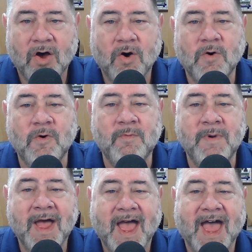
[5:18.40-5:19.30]

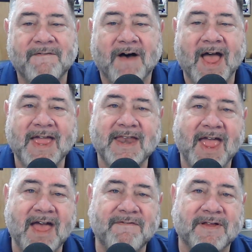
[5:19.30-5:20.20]
Whom have I in
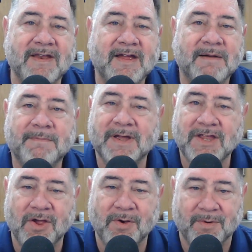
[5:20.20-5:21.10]
heaven but
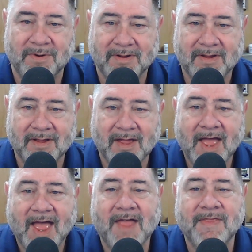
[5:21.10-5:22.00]
you?
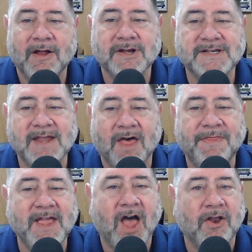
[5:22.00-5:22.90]
And there is
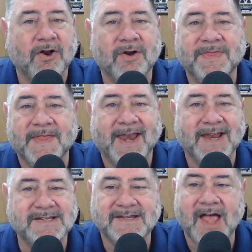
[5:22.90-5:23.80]
nothing on earth
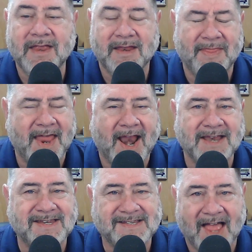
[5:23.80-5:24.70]
that I
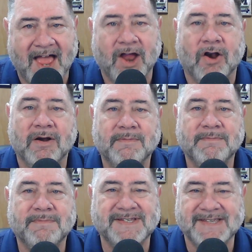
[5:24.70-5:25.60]
desire
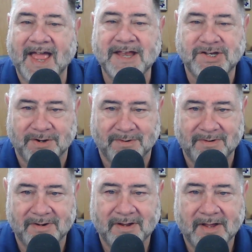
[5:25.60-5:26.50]
besides you.
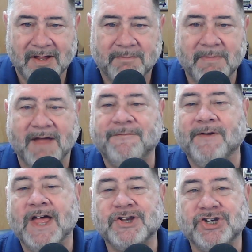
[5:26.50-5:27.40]
My
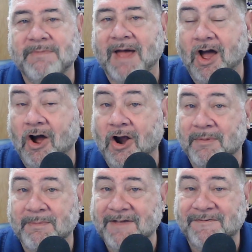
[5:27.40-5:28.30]
flesh and my
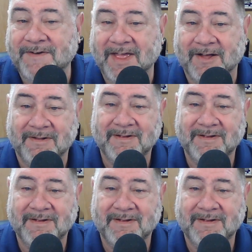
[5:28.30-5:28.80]
heart may fail,